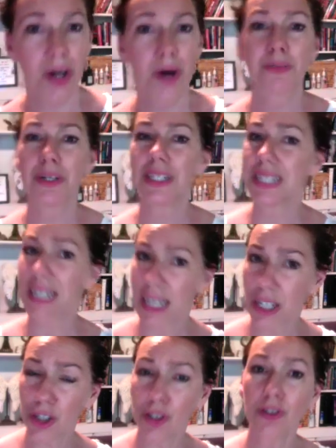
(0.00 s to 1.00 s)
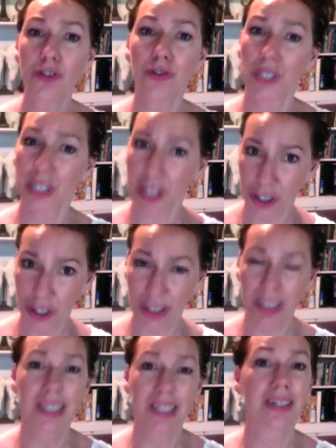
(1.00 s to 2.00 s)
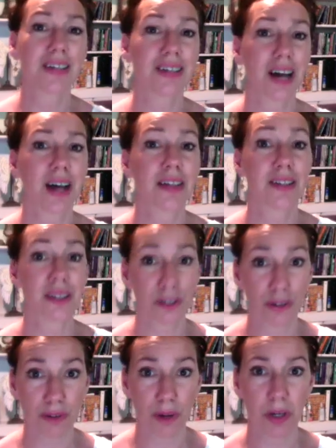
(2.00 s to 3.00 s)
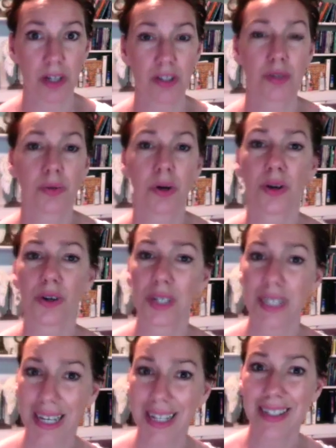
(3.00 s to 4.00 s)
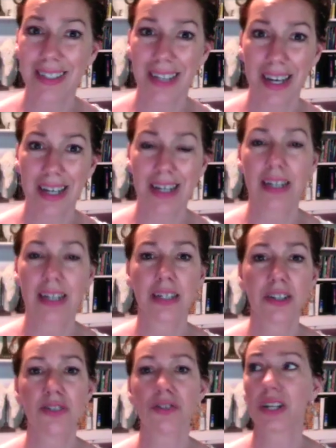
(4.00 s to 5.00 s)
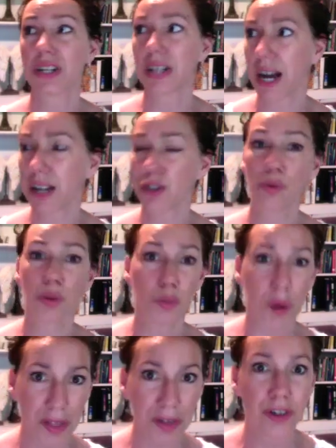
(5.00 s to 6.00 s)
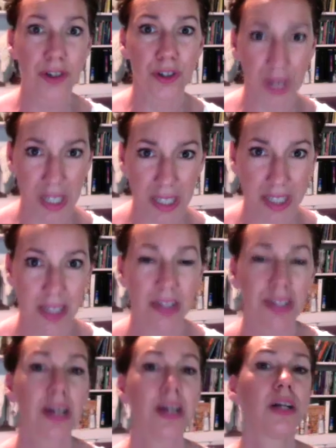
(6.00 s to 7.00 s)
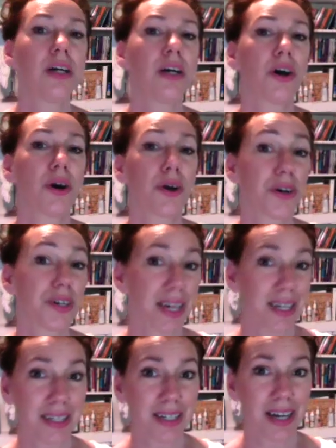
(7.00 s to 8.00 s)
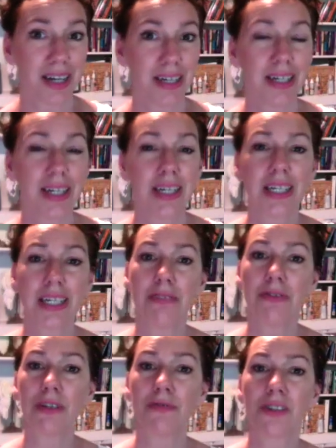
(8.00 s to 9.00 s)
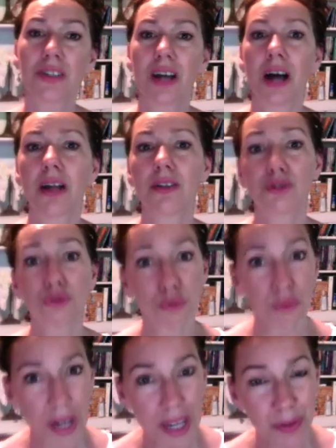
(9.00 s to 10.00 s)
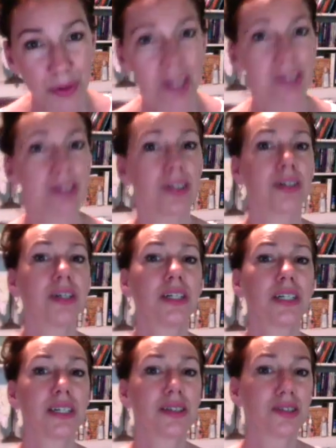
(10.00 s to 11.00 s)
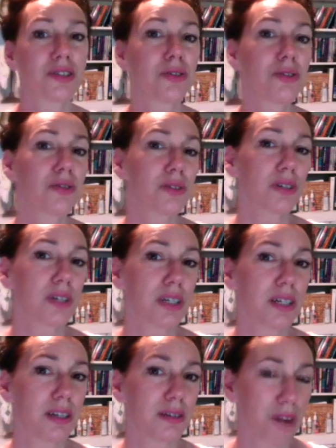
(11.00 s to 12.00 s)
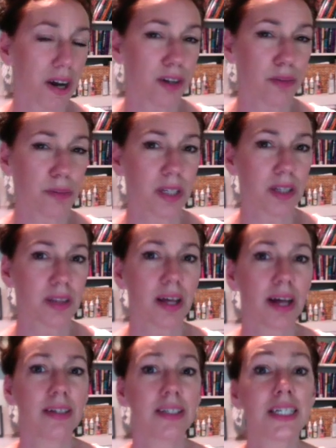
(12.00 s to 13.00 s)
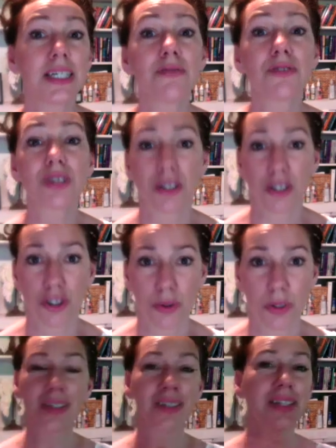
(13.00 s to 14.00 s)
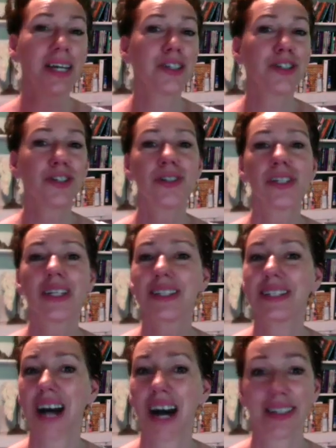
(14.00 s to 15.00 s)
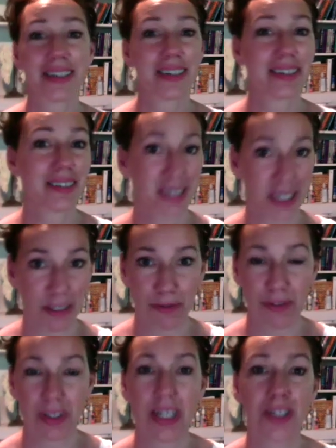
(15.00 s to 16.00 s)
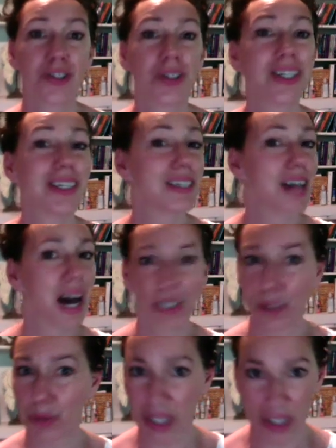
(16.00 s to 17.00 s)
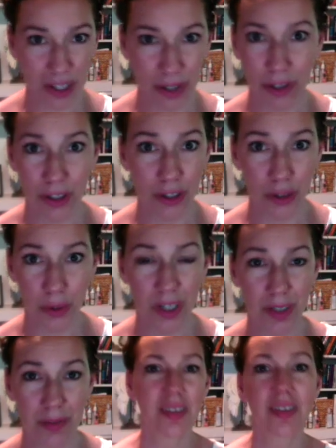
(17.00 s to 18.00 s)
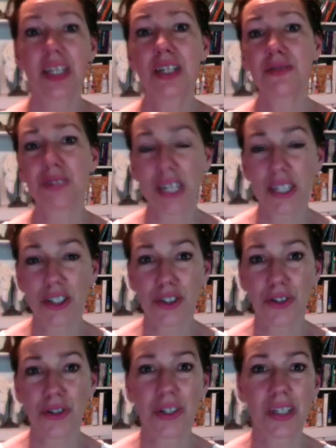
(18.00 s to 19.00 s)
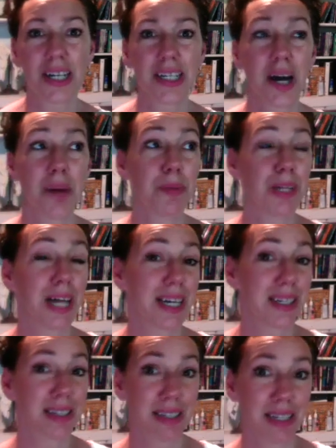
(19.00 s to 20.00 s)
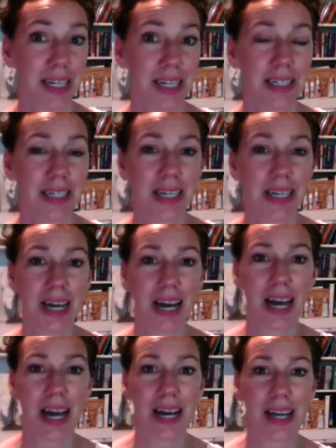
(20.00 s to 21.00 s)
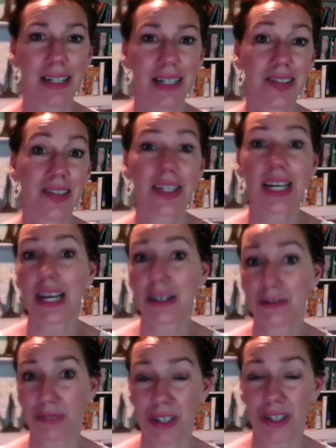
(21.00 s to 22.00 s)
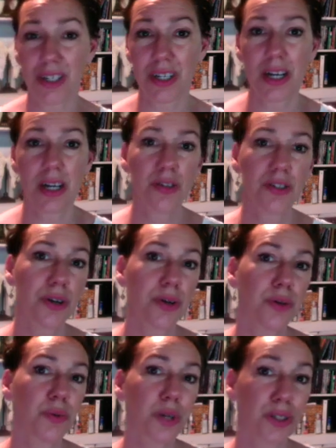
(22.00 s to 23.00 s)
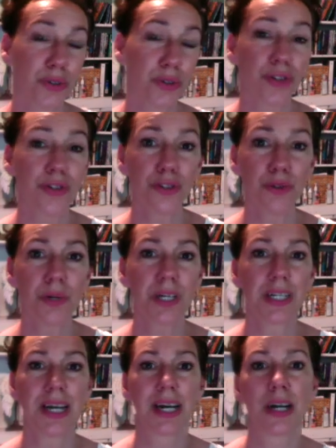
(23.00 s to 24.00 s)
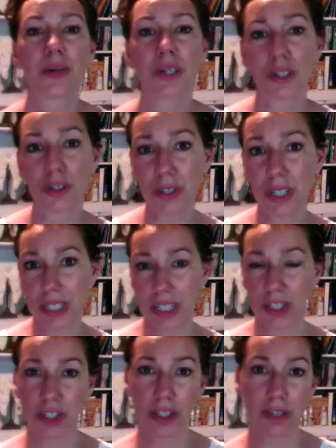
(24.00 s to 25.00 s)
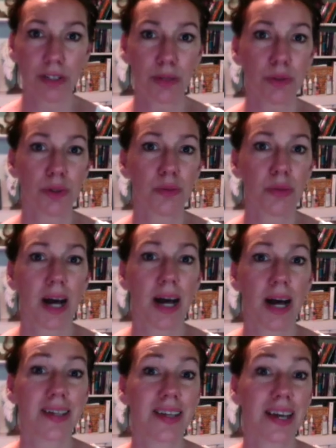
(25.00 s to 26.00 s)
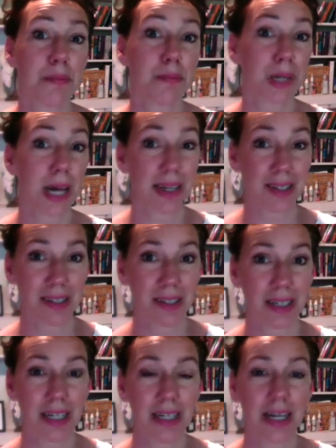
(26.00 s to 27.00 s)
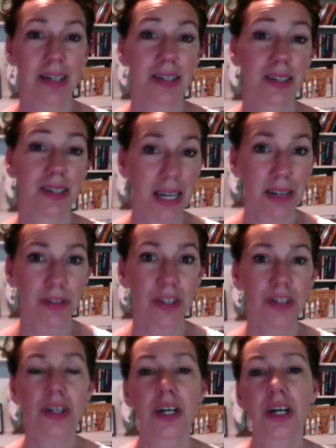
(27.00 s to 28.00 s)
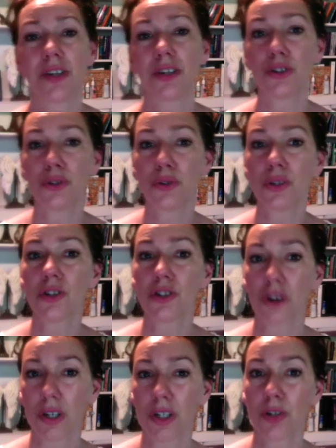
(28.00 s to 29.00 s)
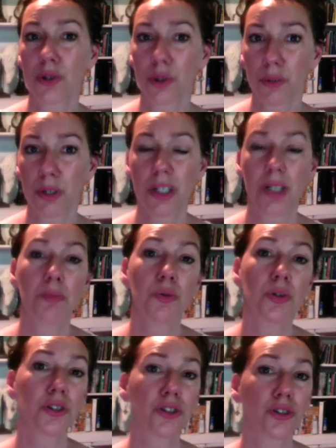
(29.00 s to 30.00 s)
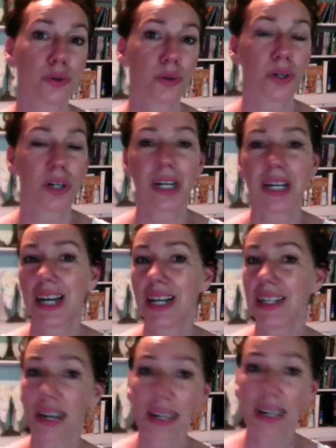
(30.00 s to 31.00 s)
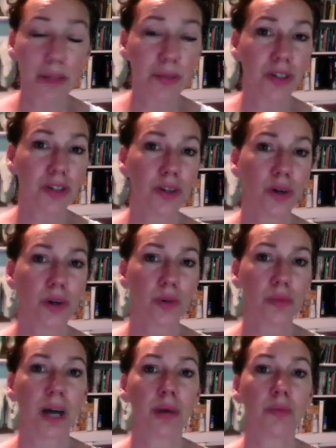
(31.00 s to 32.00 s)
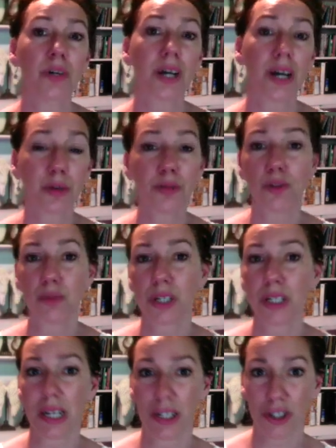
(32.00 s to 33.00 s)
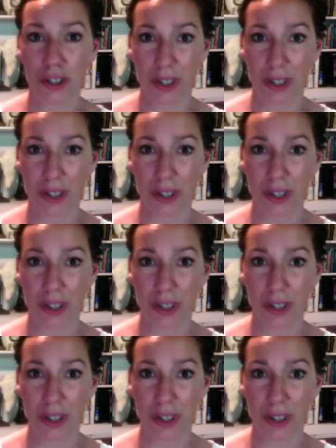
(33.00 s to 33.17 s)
But nature traditionally does not steal from us. So on our day-to-day, unless there's an actual weather crisis, on our day-to-day, even if it's not great weather, it's still an environment that gives us joy. Nature is not a thief. Nature is not going to steal your joy. Think of nature like a blank slate, and it's a canvas. So what you can do right now is look at each and every room as a blank slate and as canvas that you can start incorporating more decor and items in your home that will help to bring nature